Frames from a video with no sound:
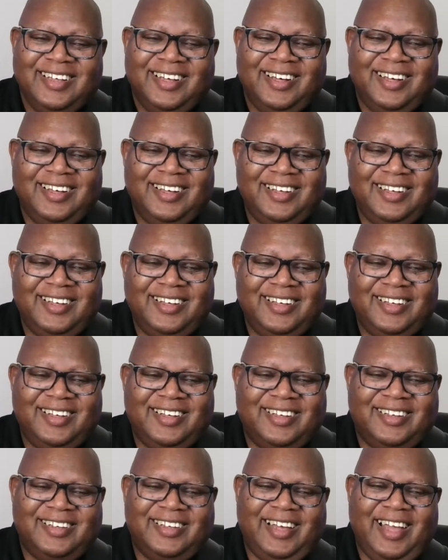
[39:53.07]

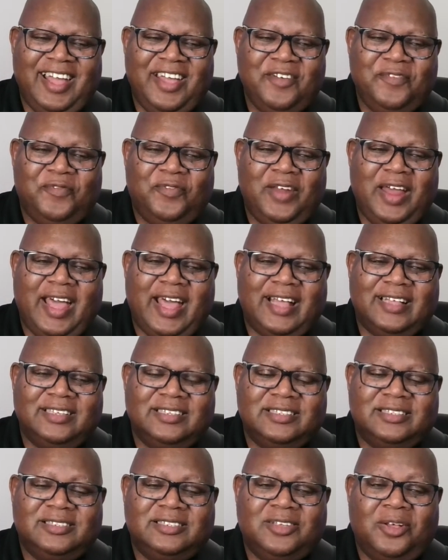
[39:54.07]
A flat.
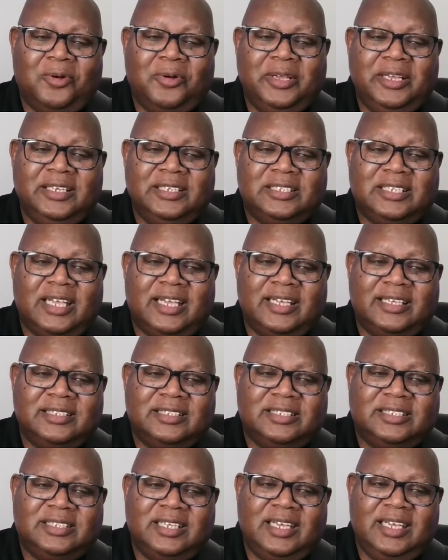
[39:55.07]
So he
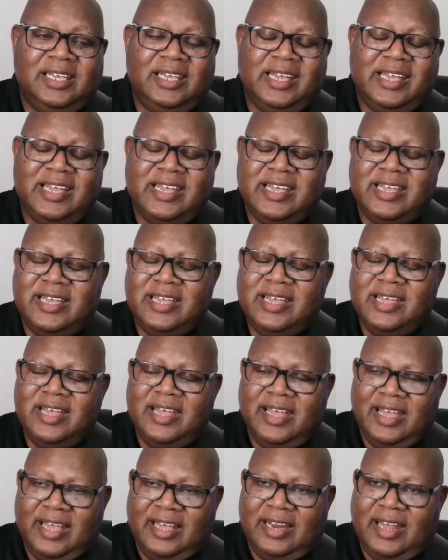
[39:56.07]
says C, E,
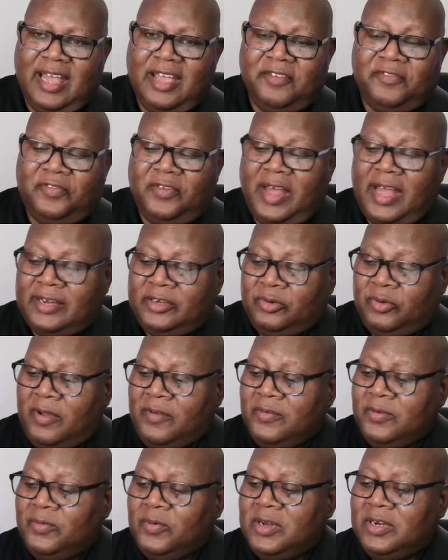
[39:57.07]
and A flat. Do
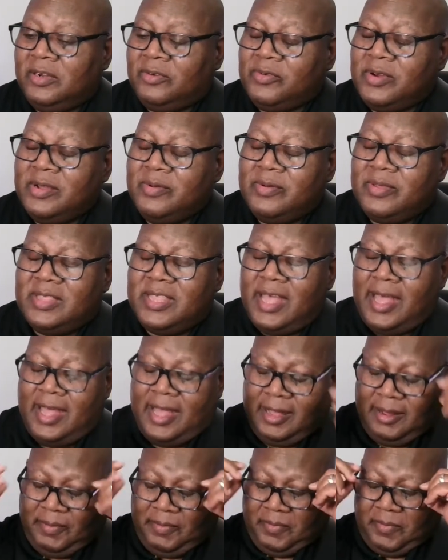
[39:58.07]
everyone agree with
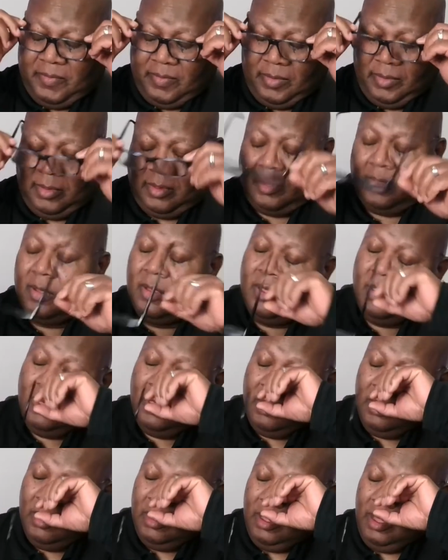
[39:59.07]
that?
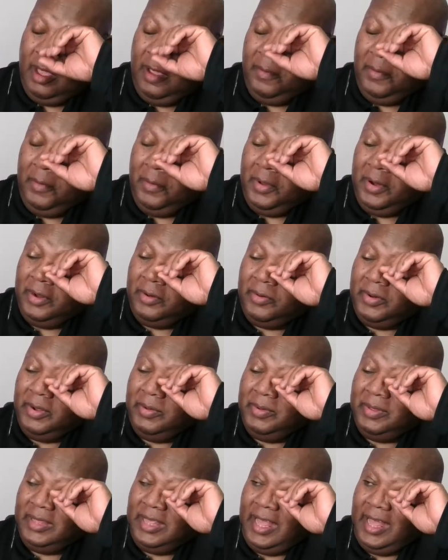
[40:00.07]
Everyone agree
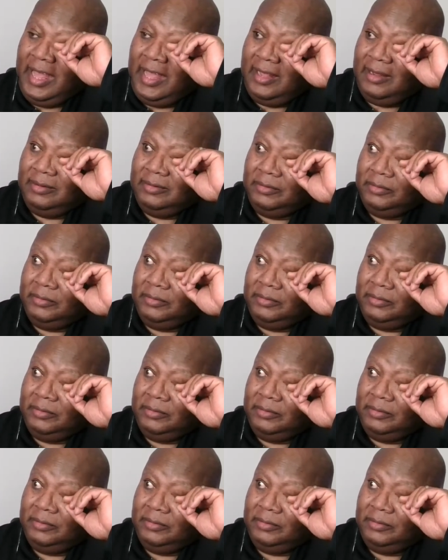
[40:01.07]
with that?